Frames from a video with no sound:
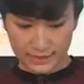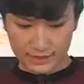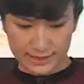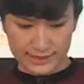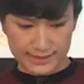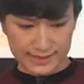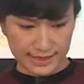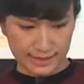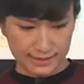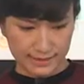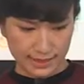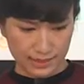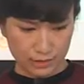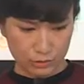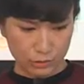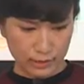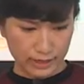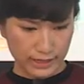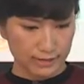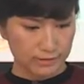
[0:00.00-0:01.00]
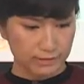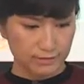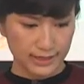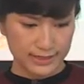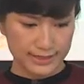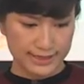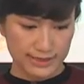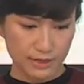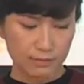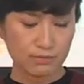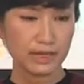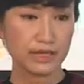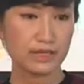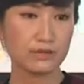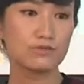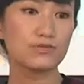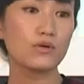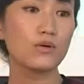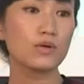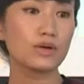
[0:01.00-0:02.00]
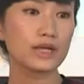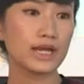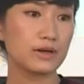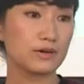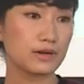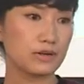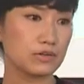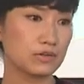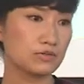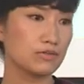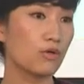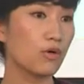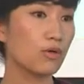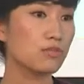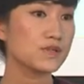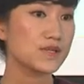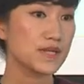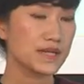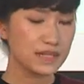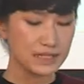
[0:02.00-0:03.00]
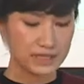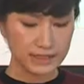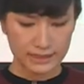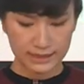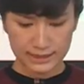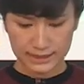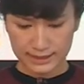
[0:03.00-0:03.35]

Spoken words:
can say that we can find so many full character forms here,